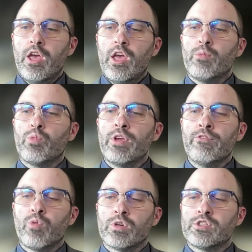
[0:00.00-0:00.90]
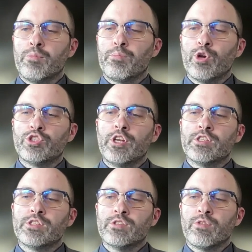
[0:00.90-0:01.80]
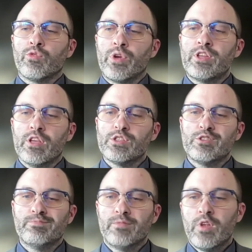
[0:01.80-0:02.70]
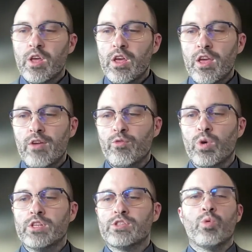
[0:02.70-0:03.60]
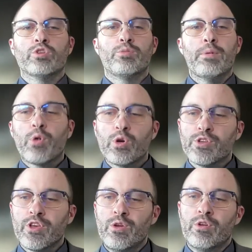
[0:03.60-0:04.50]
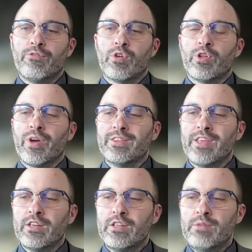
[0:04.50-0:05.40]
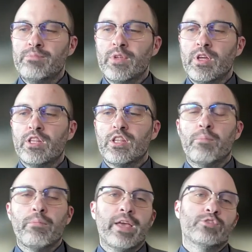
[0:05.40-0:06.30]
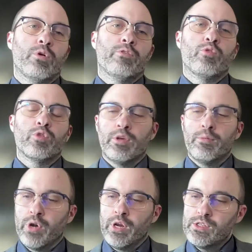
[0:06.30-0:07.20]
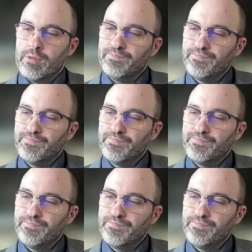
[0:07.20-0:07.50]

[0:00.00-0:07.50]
it reinforced the burgeoning sense of Greekness. If one is going to be persecuted for their identity, they may as well fully embrace it.